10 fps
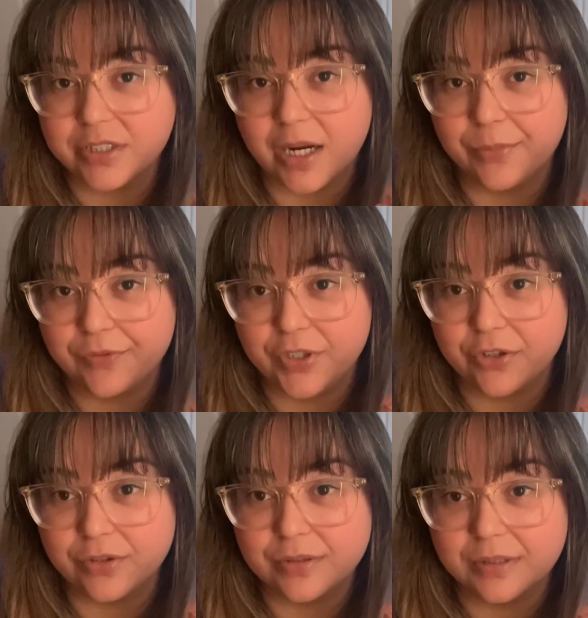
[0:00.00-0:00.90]
time of
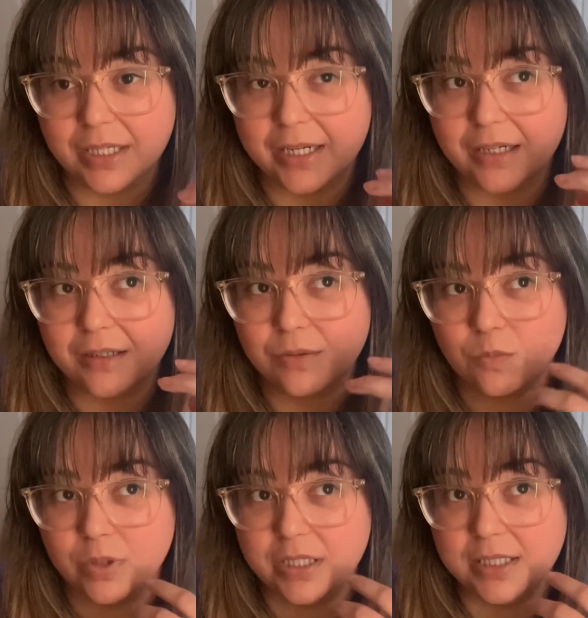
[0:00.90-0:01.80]
year. Like,
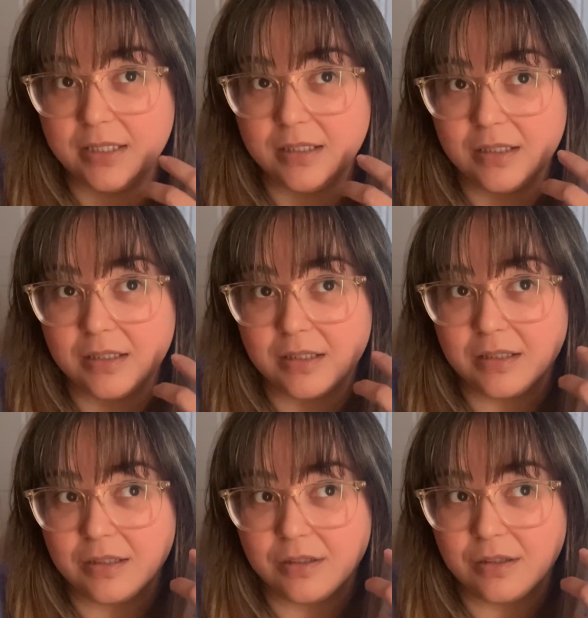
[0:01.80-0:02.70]
we
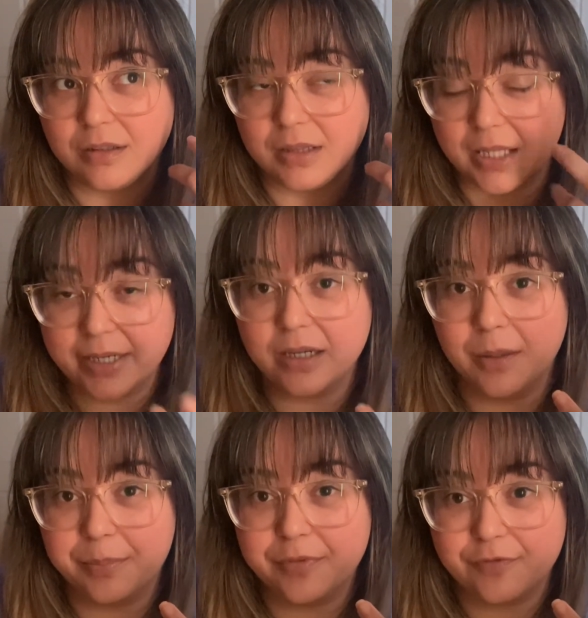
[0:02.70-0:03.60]
light
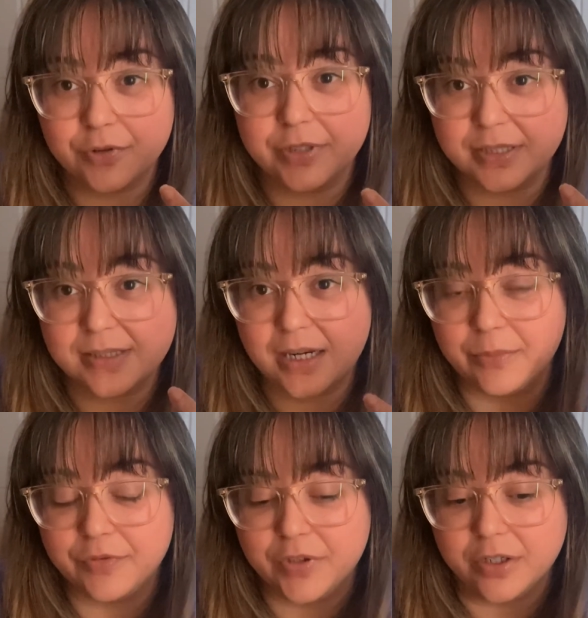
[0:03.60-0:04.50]
up for this time
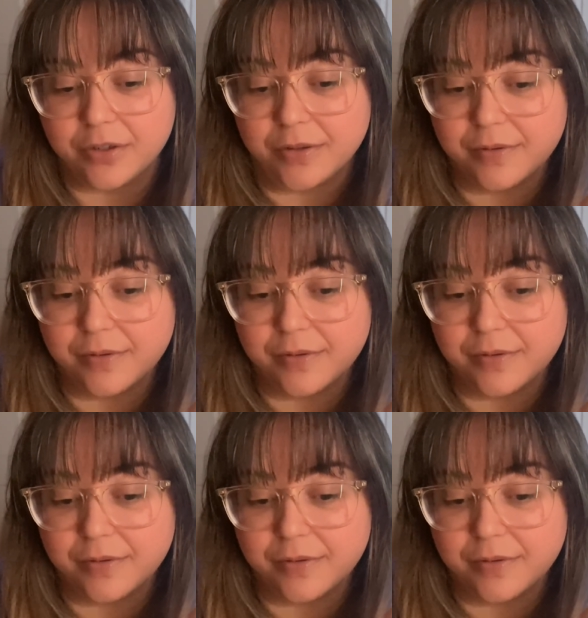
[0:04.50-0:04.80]
of year.